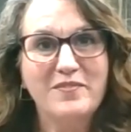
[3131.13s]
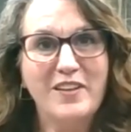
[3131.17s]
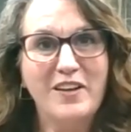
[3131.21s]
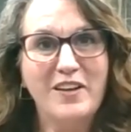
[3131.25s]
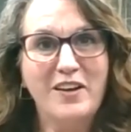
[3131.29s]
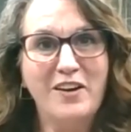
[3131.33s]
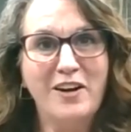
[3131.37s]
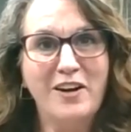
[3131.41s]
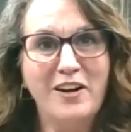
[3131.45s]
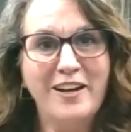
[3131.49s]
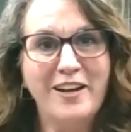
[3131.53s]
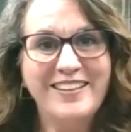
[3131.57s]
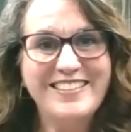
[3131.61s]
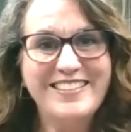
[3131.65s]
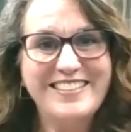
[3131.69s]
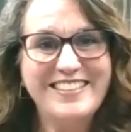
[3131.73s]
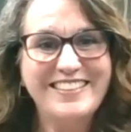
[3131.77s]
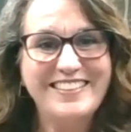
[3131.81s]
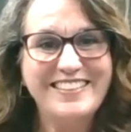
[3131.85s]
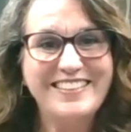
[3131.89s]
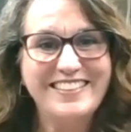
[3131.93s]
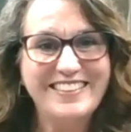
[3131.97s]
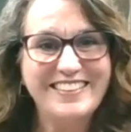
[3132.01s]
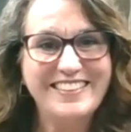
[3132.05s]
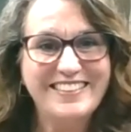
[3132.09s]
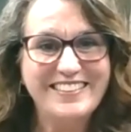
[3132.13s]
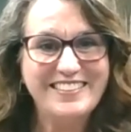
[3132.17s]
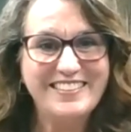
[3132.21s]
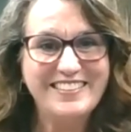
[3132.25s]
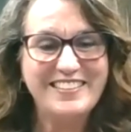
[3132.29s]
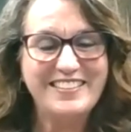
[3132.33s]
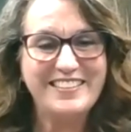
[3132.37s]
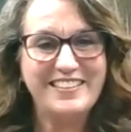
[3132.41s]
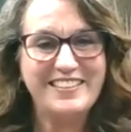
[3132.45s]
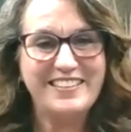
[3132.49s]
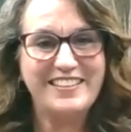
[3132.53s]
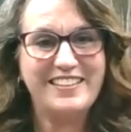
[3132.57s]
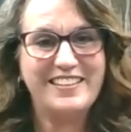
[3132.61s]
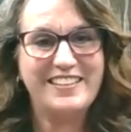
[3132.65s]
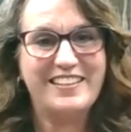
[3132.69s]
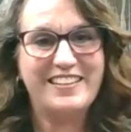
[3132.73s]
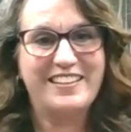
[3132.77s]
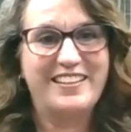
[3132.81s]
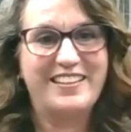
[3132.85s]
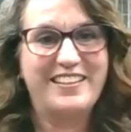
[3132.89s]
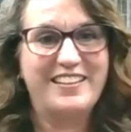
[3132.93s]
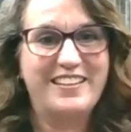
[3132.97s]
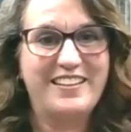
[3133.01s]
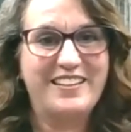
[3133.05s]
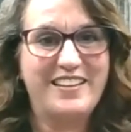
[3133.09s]
All right.
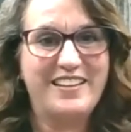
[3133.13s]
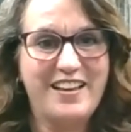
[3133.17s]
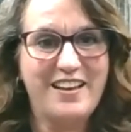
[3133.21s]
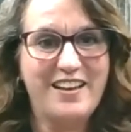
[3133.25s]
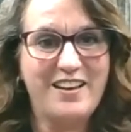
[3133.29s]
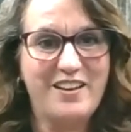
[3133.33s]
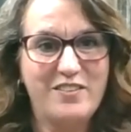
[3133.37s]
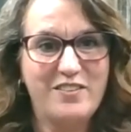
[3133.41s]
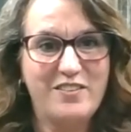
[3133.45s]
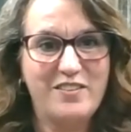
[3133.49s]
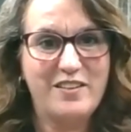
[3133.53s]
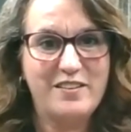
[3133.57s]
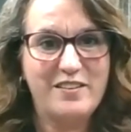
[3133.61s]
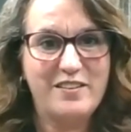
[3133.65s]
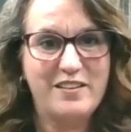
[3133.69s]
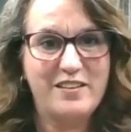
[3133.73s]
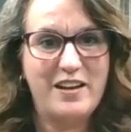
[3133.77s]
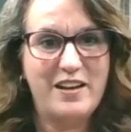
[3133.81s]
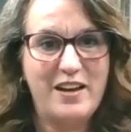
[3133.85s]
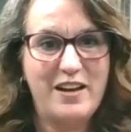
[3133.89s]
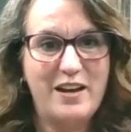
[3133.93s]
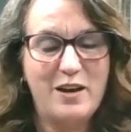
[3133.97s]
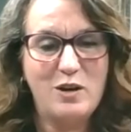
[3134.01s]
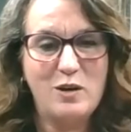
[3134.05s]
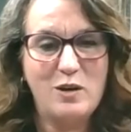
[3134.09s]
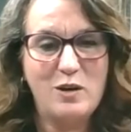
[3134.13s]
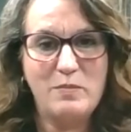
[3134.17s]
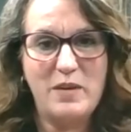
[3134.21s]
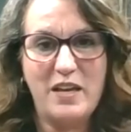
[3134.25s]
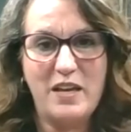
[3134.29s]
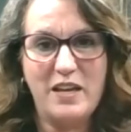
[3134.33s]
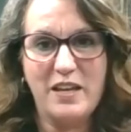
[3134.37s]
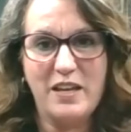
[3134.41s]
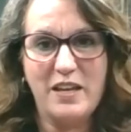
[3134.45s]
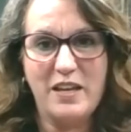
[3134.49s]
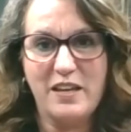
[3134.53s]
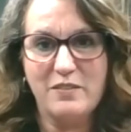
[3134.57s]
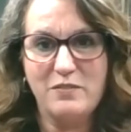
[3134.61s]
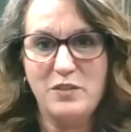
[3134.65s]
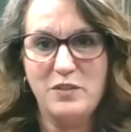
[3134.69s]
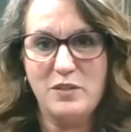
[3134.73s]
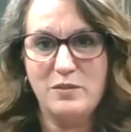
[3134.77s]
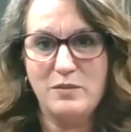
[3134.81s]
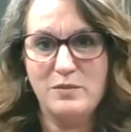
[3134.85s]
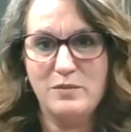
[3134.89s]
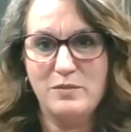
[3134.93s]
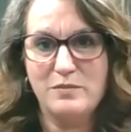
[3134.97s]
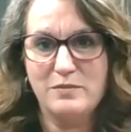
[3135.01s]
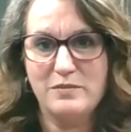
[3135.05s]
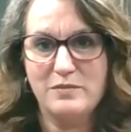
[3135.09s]
Now, how many of
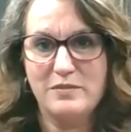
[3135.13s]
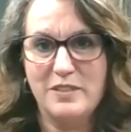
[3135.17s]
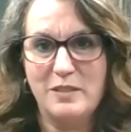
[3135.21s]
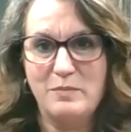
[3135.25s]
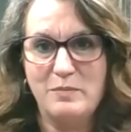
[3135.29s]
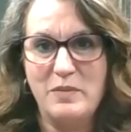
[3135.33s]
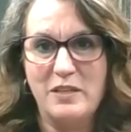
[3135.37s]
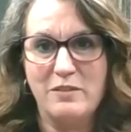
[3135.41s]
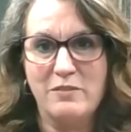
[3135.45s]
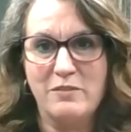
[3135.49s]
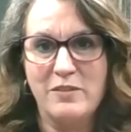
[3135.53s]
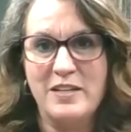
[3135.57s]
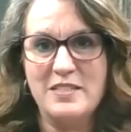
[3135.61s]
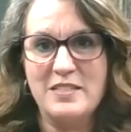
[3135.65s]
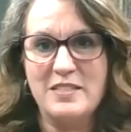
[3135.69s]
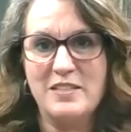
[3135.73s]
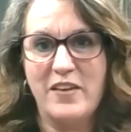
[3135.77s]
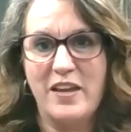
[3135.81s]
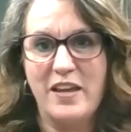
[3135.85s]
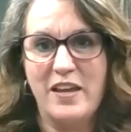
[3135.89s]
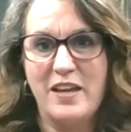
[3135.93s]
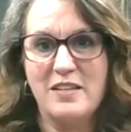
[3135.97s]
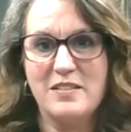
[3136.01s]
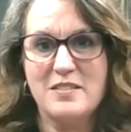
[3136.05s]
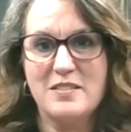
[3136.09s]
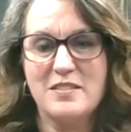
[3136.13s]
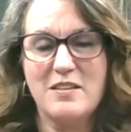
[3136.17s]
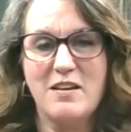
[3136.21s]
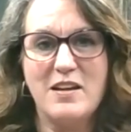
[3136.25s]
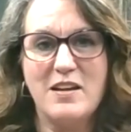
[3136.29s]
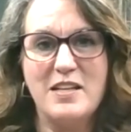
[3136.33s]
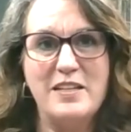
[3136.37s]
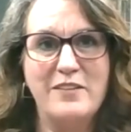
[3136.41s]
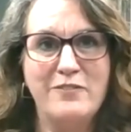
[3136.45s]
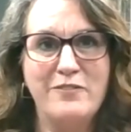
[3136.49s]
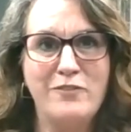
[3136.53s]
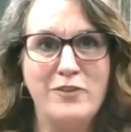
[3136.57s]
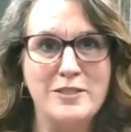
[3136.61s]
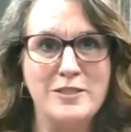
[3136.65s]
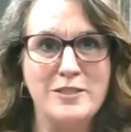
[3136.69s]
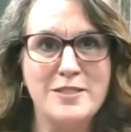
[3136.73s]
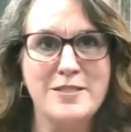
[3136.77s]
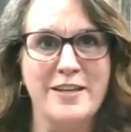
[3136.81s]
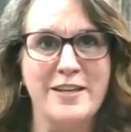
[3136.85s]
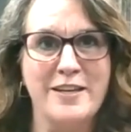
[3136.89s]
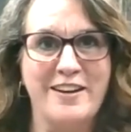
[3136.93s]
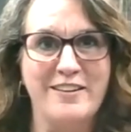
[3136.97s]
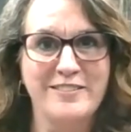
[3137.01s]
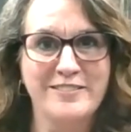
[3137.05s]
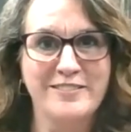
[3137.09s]
you, give me a raise of hands, saw a difference
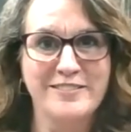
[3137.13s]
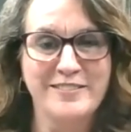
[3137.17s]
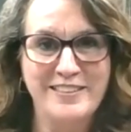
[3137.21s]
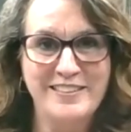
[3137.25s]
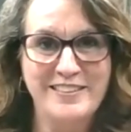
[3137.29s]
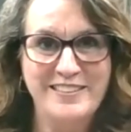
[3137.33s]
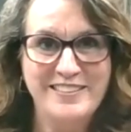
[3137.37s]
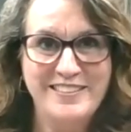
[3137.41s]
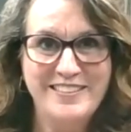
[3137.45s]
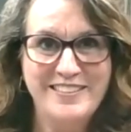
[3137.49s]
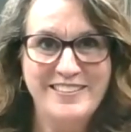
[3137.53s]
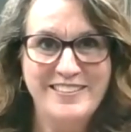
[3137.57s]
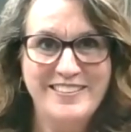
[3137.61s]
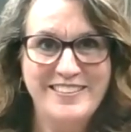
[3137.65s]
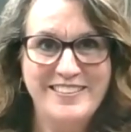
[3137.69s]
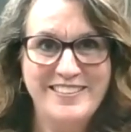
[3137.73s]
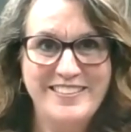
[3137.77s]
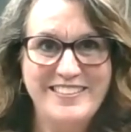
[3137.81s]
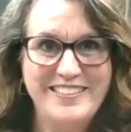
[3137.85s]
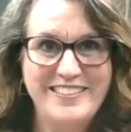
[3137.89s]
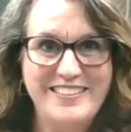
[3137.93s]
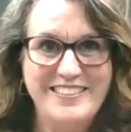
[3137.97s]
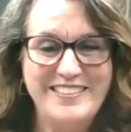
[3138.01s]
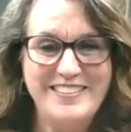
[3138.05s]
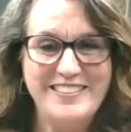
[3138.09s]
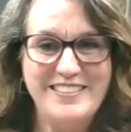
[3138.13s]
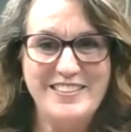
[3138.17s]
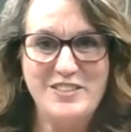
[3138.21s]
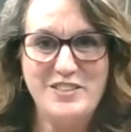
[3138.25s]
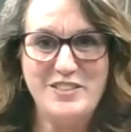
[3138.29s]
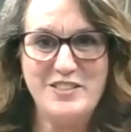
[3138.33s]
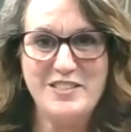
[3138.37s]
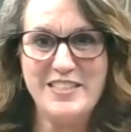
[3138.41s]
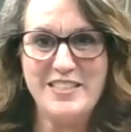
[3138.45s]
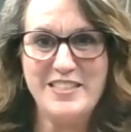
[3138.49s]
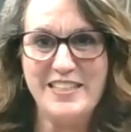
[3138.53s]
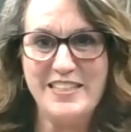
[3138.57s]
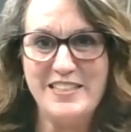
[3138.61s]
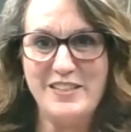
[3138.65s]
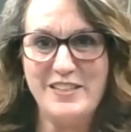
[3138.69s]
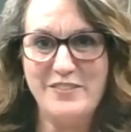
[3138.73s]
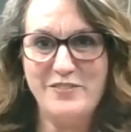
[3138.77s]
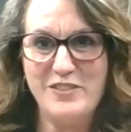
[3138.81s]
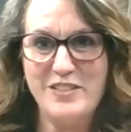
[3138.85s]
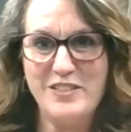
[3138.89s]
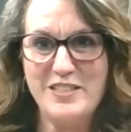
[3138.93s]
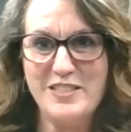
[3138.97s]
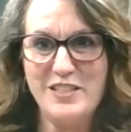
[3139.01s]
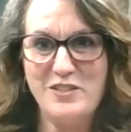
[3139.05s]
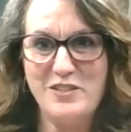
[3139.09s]
there? Did you see a
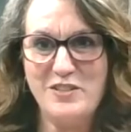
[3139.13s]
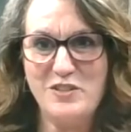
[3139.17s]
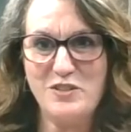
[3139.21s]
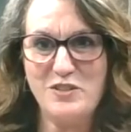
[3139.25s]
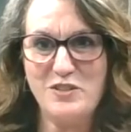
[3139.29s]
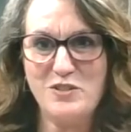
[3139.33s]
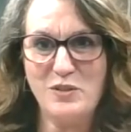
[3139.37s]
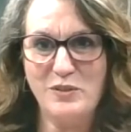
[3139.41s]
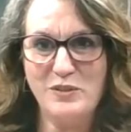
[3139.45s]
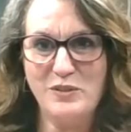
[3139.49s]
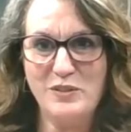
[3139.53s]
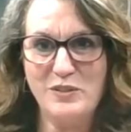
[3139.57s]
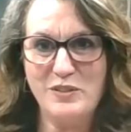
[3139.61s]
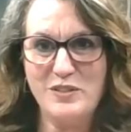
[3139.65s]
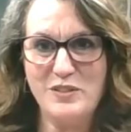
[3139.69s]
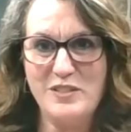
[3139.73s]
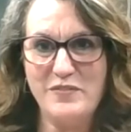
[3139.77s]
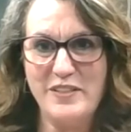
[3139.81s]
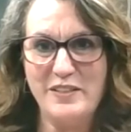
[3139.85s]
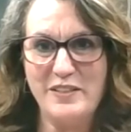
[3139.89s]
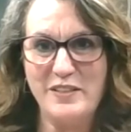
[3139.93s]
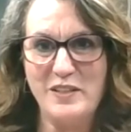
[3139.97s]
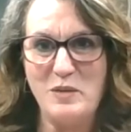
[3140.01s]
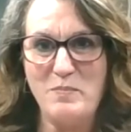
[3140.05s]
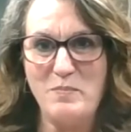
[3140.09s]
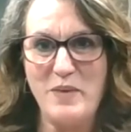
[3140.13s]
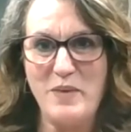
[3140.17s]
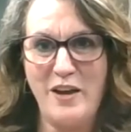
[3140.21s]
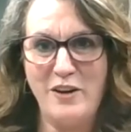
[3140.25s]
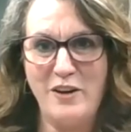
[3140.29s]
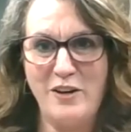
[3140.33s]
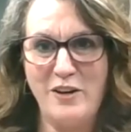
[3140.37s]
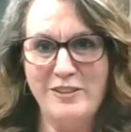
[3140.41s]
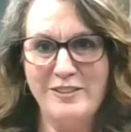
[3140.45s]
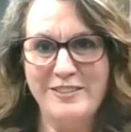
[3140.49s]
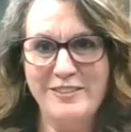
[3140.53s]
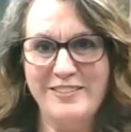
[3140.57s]
difference in your shoulders feeling better?